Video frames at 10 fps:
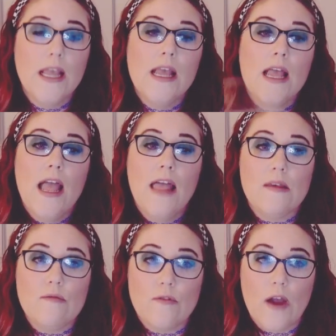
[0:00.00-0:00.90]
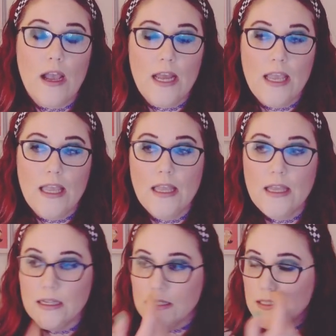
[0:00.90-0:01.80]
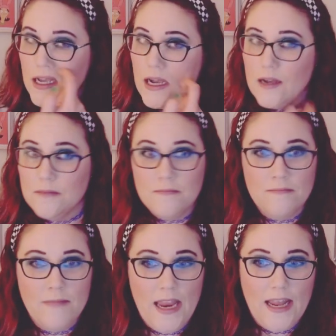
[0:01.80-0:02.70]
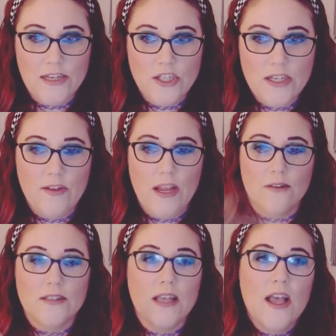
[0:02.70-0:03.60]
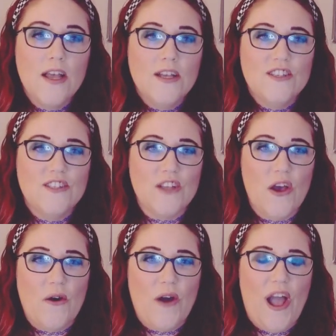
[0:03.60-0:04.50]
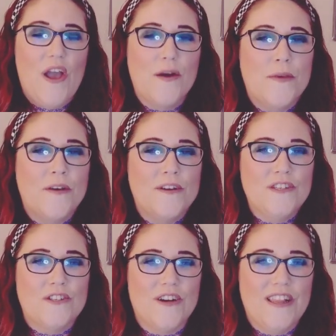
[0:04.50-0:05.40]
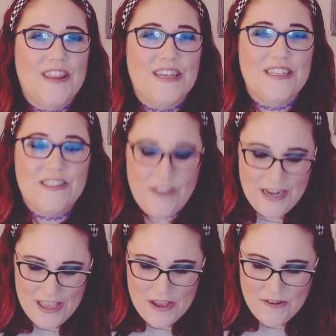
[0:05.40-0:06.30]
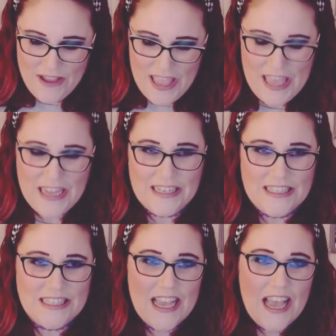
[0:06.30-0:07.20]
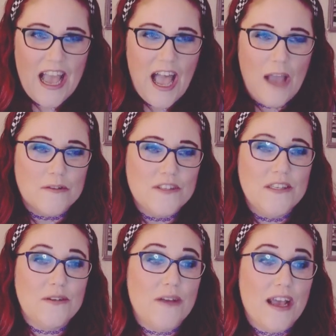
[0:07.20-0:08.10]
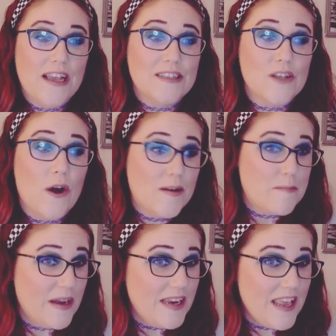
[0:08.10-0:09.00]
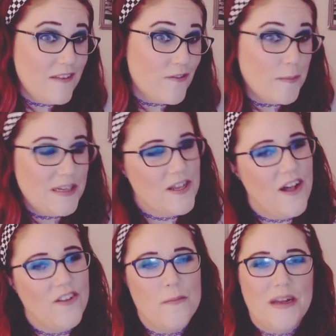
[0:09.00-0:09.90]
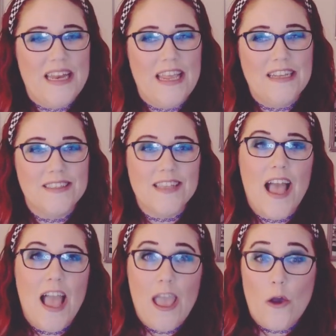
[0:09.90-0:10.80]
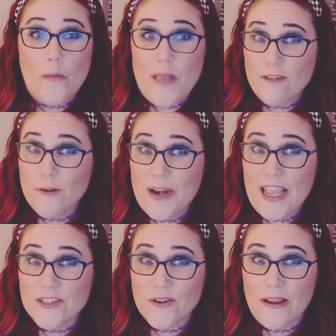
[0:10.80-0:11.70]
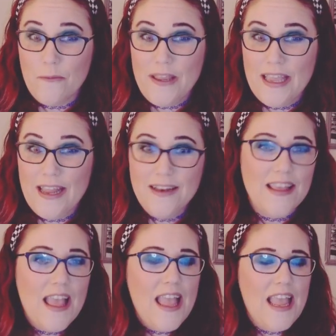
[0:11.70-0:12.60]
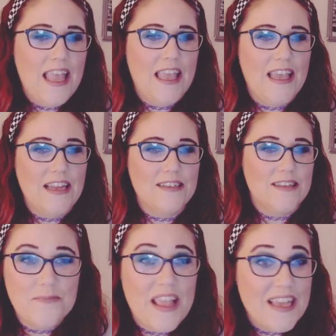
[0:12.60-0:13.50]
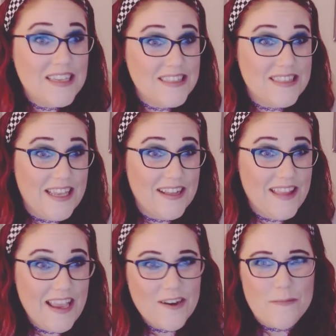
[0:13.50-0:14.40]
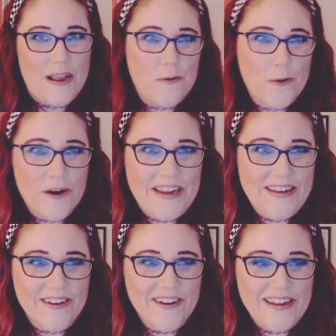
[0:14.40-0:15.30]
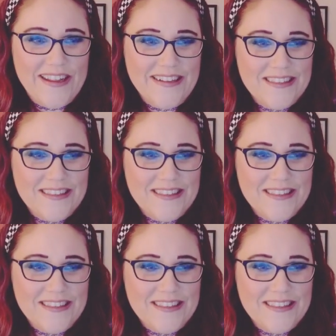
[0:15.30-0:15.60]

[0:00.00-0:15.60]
and then Friday is ADHD videos. So I hope you enjoyed this video, and I will see you guys on Monday for Mental Health Mondays. I hope everybody has a great weekend, and see you later, my quirky turkeys.